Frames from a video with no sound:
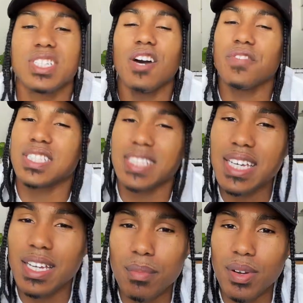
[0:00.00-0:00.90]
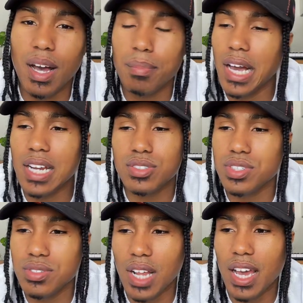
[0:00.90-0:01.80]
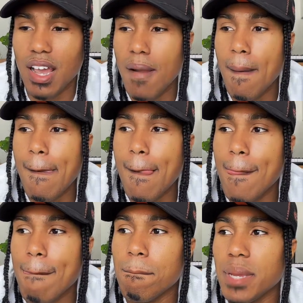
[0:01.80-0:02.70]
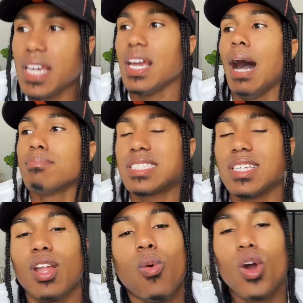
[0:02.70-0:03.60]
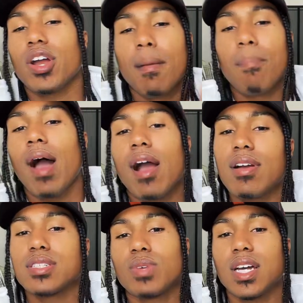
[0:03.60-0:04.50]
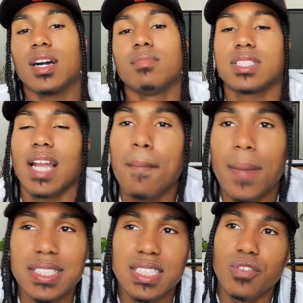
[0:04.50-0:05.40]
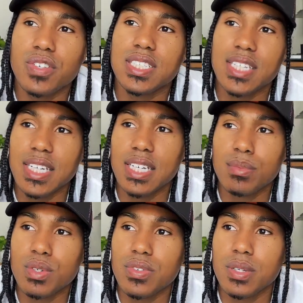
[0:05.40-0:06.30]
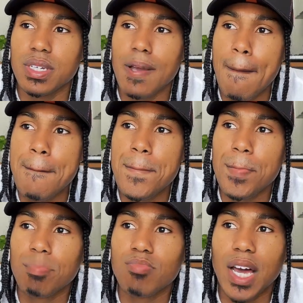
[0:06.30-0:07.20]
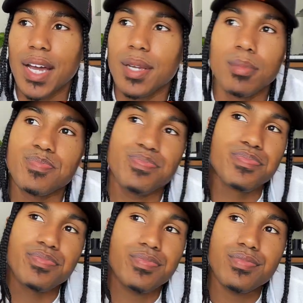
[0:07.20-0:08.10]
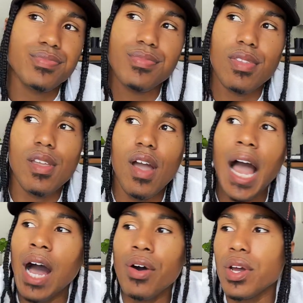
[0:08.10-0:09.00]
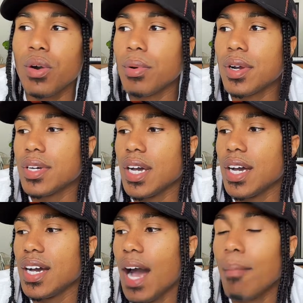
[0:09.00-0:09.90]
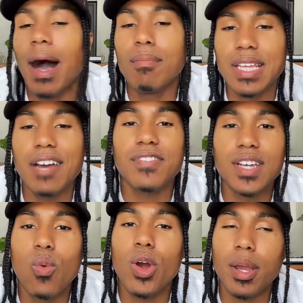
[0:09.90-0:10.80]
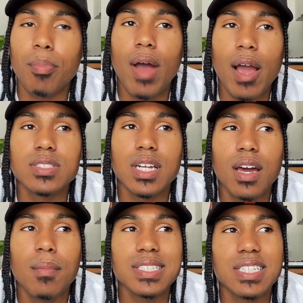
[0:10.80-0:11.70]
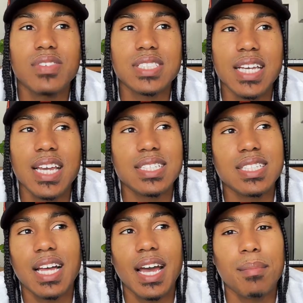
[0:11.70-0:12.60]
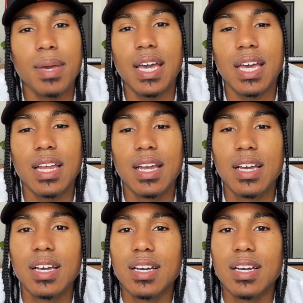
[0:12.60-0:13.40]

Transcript: self-esteem, bro. I'll be honest with you. Like me, I'm still a work in progress when it comes to like my self-esteem. You feel me? Like I don't know, bro. I'm definitely a work in progress when it comes to my self-esteem. Cause it's like, man,